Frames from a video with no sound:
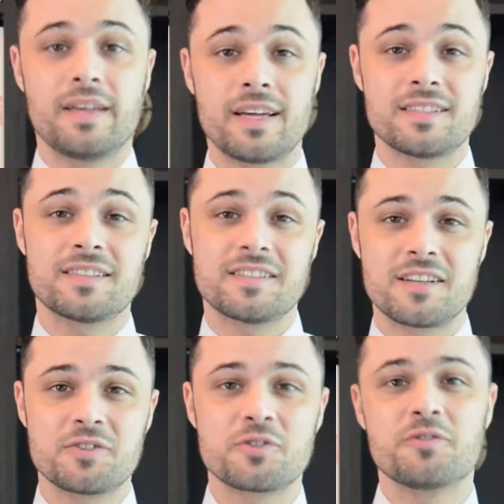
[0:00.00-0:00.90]
guys, this is
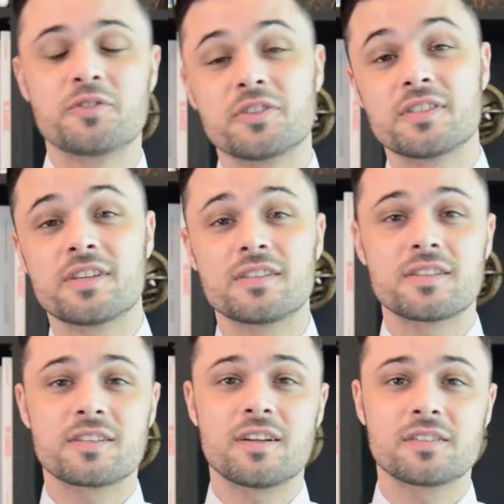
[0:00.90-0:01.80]
Andrew for
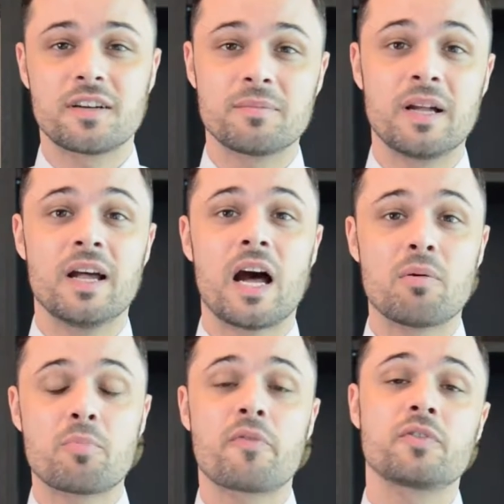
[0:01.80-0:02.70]
TRENDLINES.com. I'm
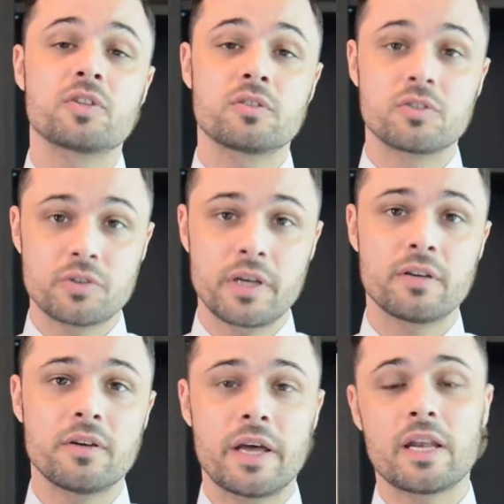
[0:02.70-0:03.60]
a professional
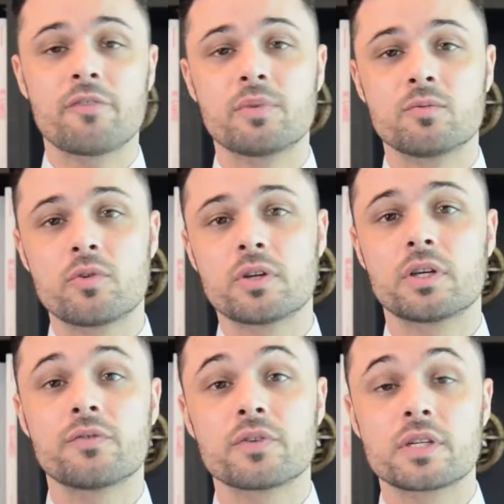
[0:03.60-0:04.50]
trader and I've been
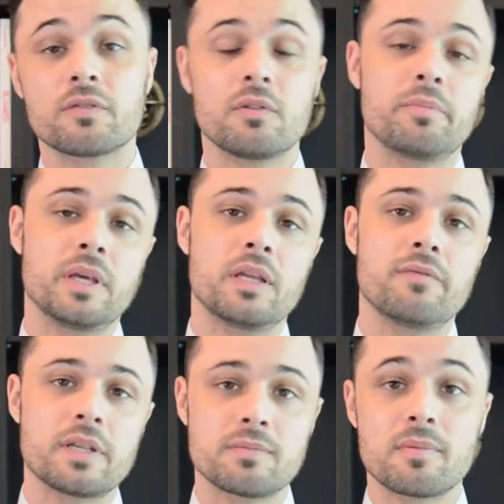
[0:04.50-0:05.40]
working for several big
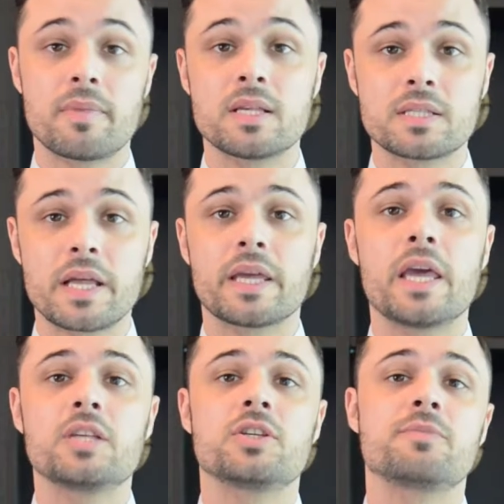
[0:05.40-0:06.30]
investment banks like
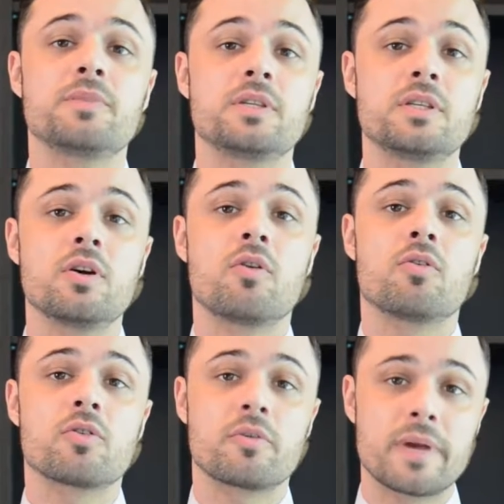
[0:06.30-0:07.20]
HSBC
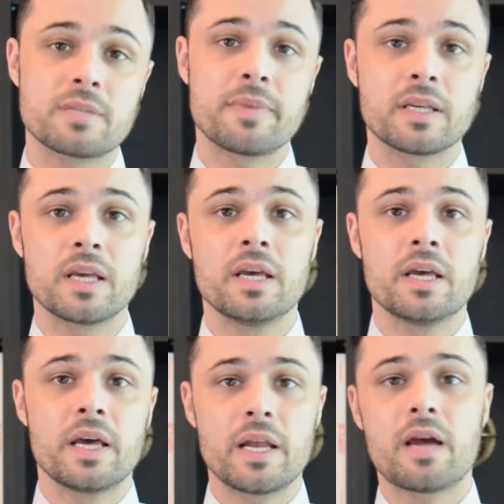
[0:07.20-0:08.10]
or Commerzbank.
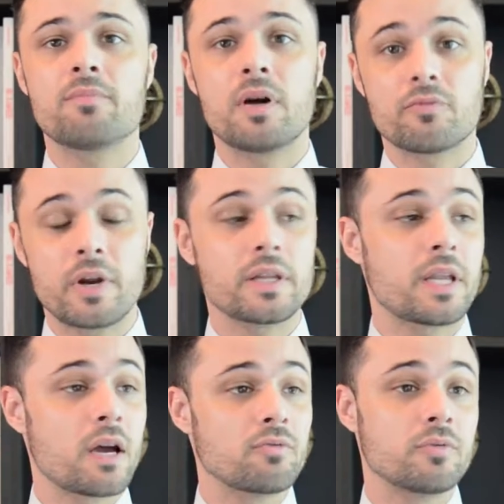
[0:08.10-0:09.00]
And I'm right
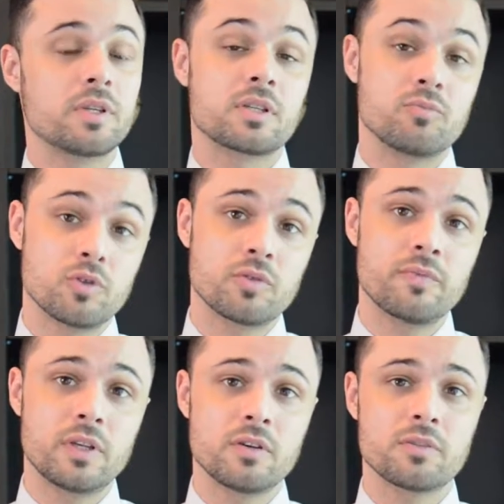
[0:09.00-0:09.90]
now doing some YouTube
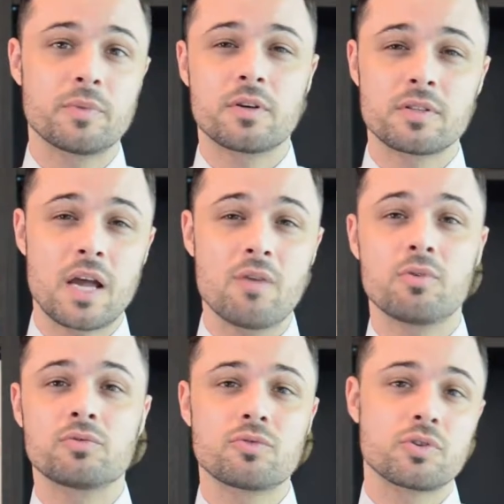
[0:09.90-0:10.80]
videos because I
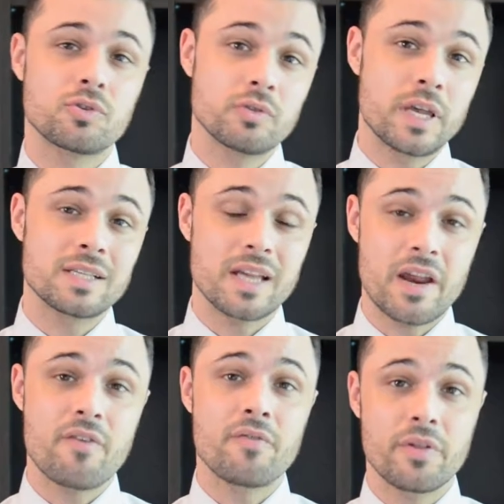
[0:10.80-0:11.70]
want to show you guys
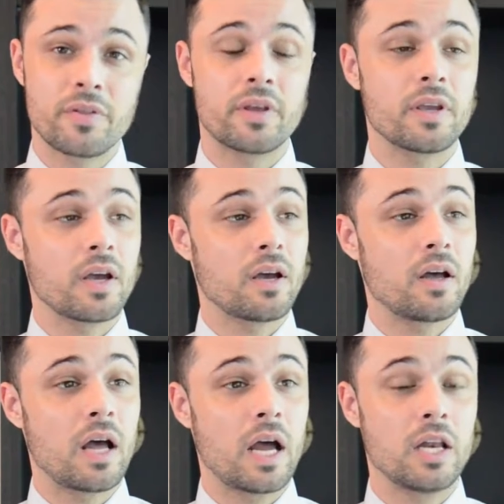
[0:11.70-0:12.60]
everything
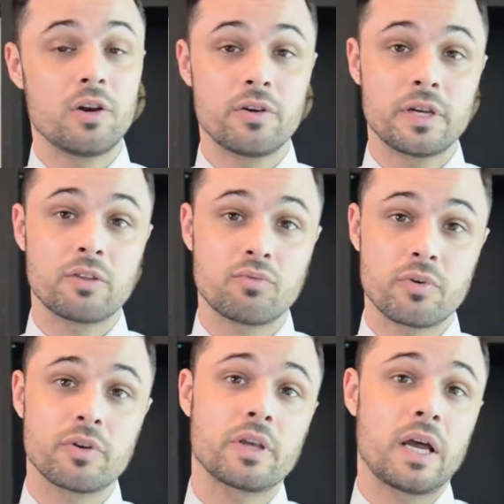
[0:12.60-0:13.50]
I learned at
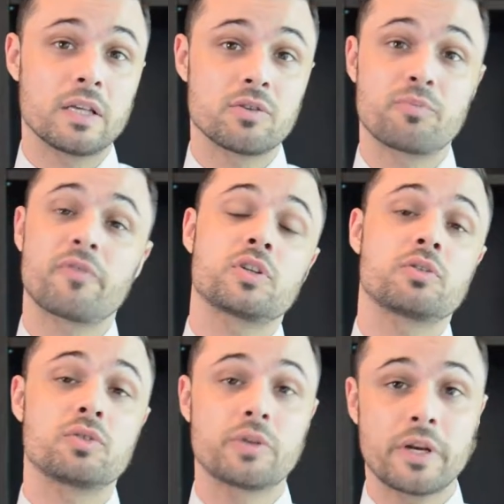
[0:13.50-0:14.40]
work as a
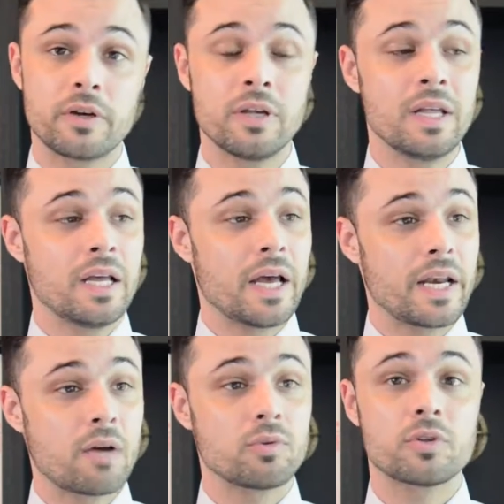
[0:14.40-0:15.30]
professional trader,
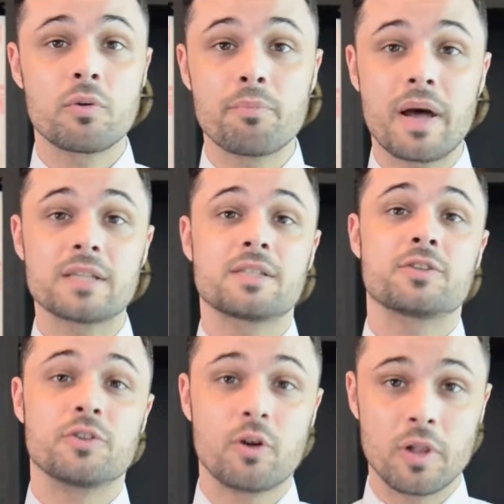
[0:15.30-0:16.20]
and I want to pass
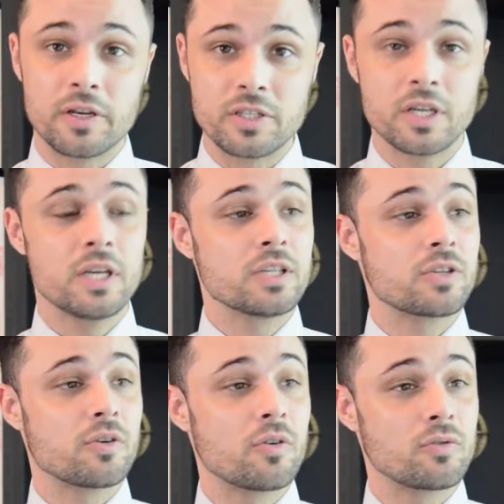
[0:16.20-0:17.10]
the knowledge.
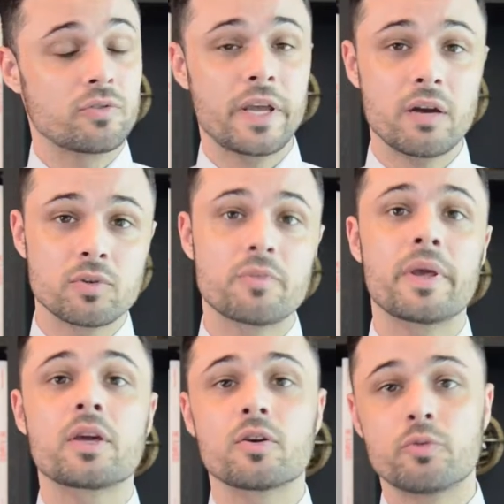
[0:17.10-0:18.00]
So today I want to
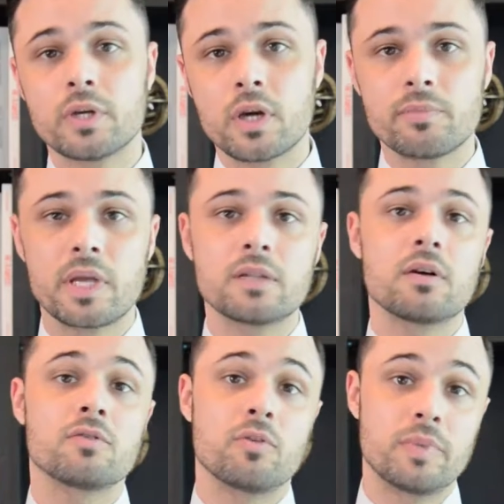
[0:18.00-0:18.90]
make a quick update
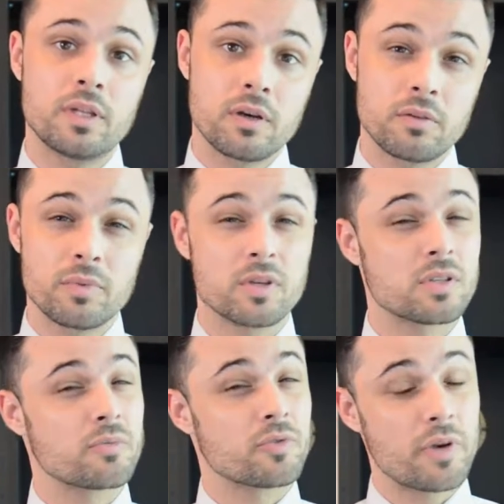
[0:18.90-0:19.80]
on the Bitcoin because
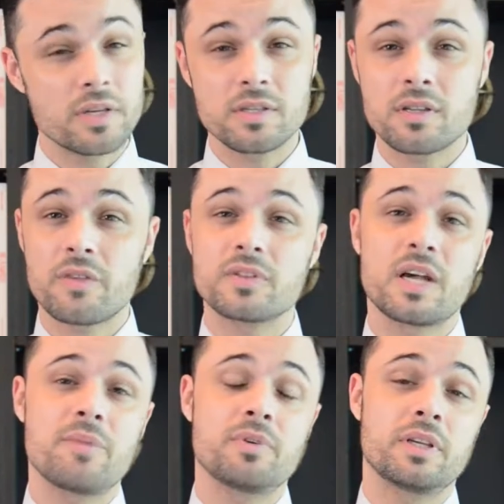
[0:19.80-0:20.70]
some crazy stuff is
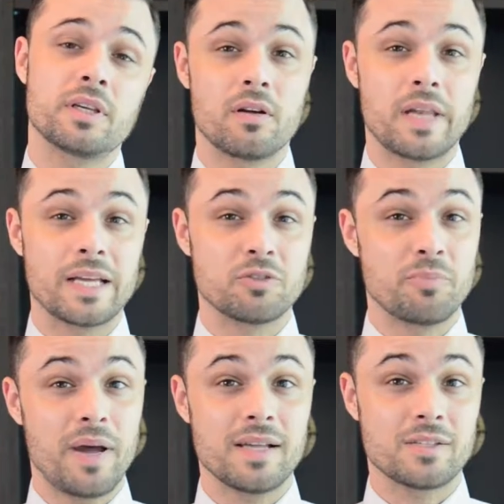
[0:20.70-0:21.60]
happening like the
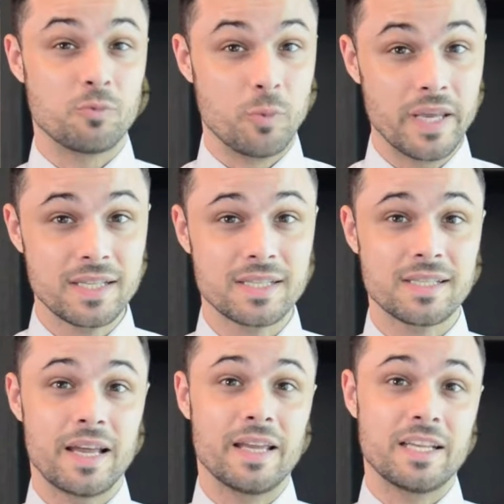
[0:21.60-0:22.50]
past
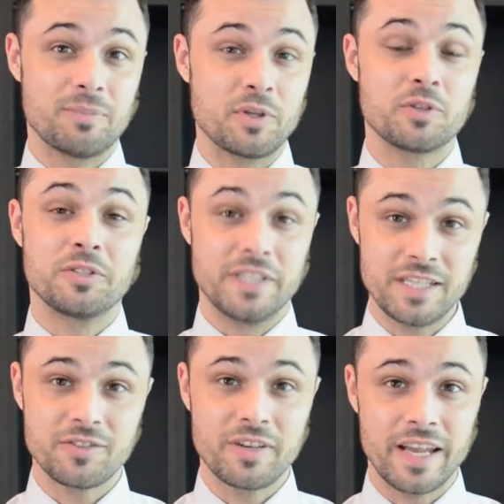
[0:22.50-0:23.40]
weeks and especially
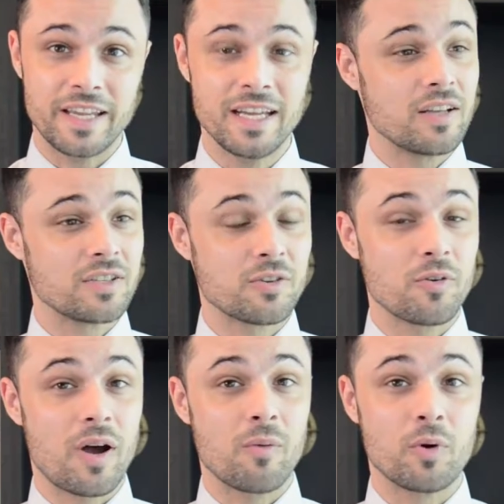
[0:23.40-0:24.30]
yesterday.
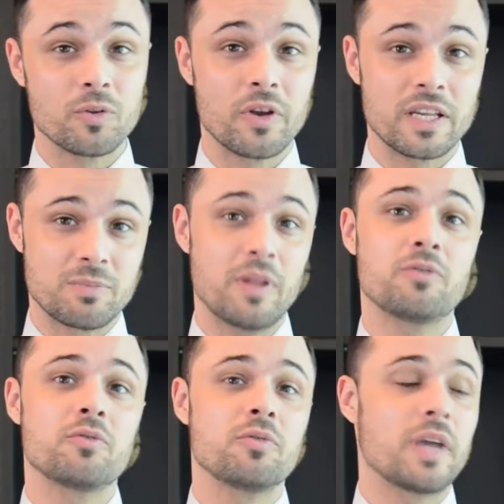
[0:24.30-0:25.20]
So I want to explain
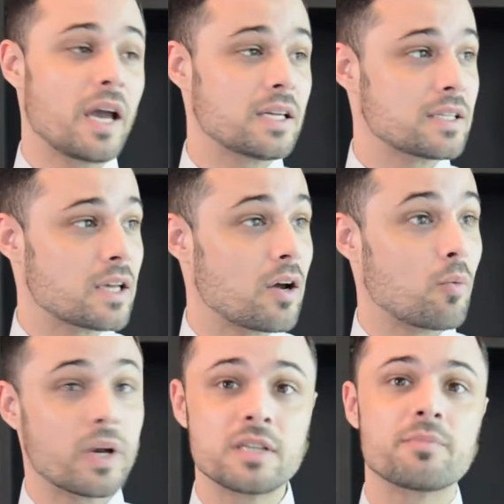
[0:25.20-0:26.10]
to you guys
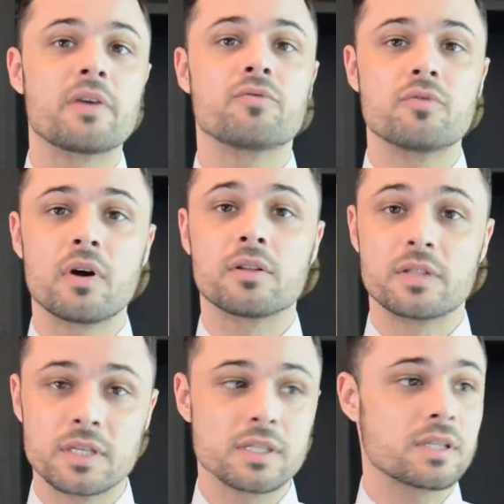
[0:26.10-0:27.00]
what is my view on
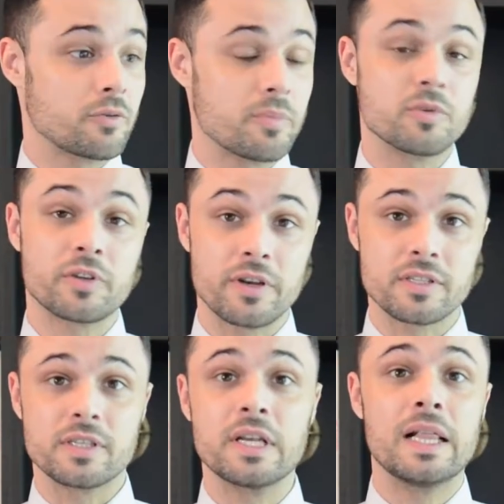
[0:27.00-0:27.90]
this
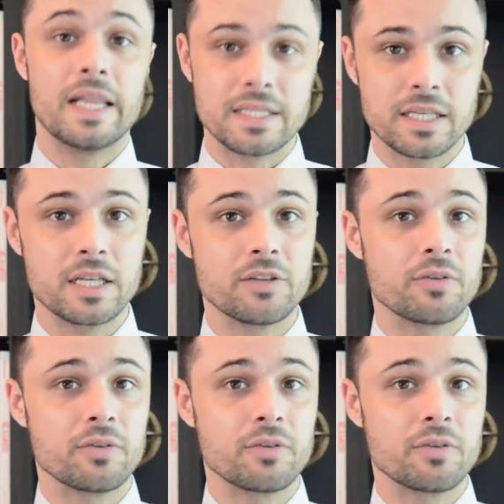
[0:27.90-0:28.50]
cryptocurrency. Let's get into